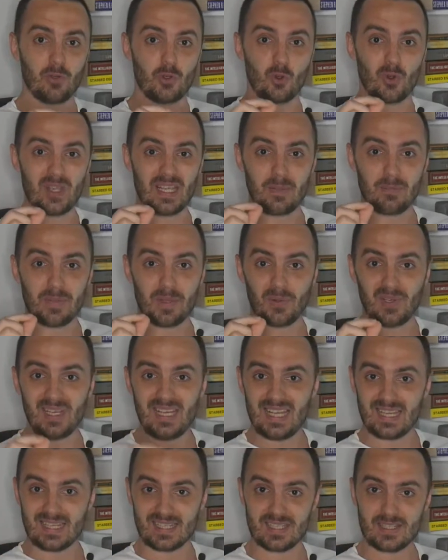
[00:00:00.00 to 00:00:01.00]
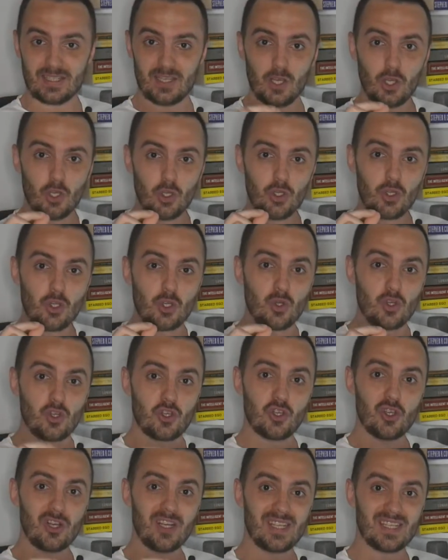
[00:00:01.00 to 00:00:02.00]
on your email list, you
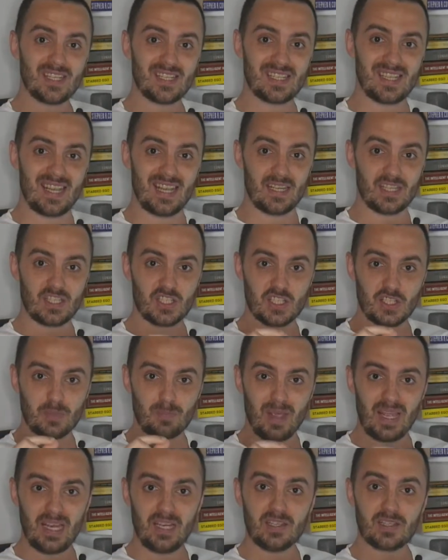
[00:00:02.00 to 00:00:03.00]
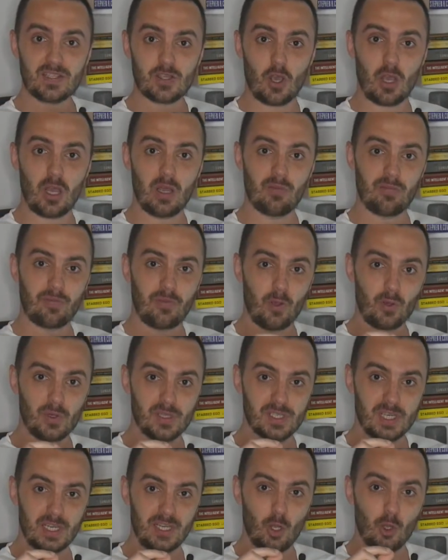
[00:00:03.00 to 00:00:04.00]
should instead spend time
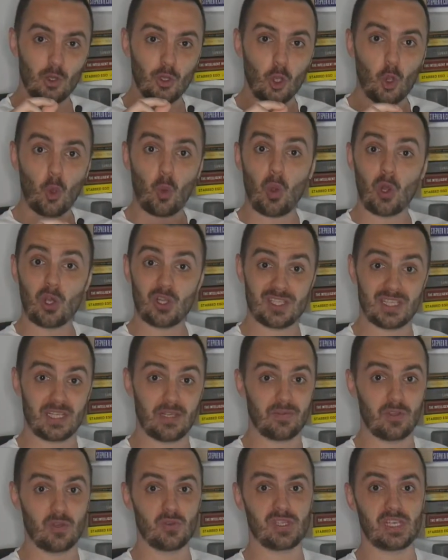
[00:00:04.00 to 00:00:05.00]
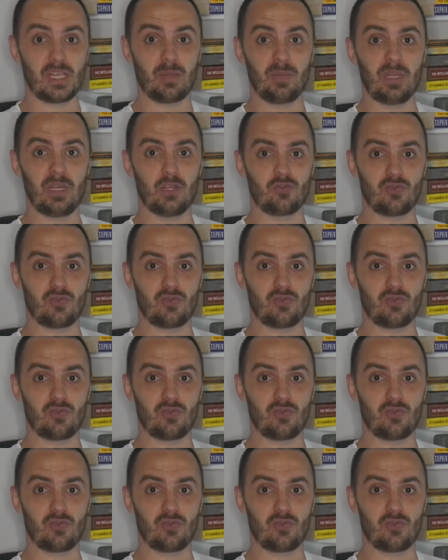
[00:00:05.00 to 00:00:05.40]
focusing on the quality of those email